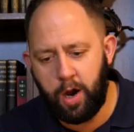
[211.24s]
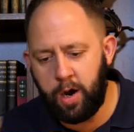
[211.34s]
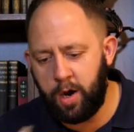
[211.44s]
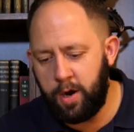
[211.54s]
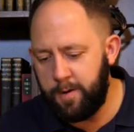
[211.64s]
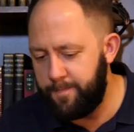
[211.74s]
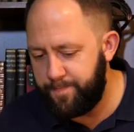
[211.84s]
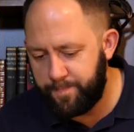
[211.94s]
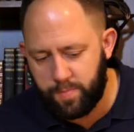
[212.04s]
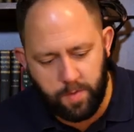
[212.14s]
are
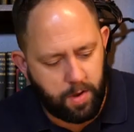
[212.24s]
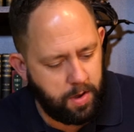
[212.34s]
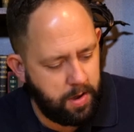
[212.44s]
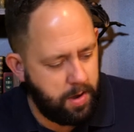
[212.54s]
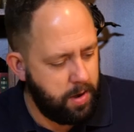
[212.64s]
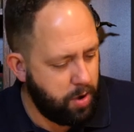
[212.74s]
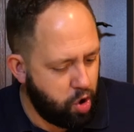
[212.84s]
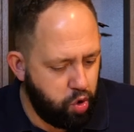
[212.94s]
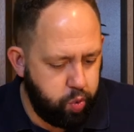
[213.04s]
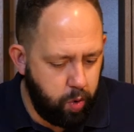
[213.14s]

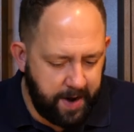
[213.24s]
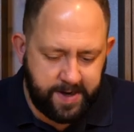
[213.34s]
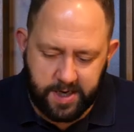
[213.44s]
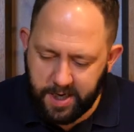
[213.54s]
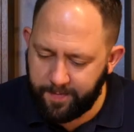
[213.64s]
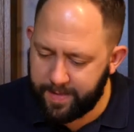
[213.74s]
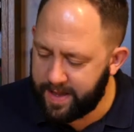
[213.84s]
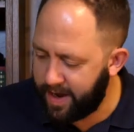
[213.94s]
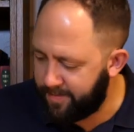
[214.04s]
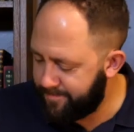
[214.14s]
quite
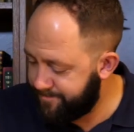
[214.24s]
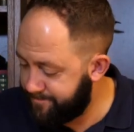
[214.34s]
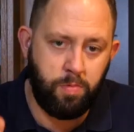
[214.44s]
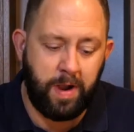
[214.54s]
something.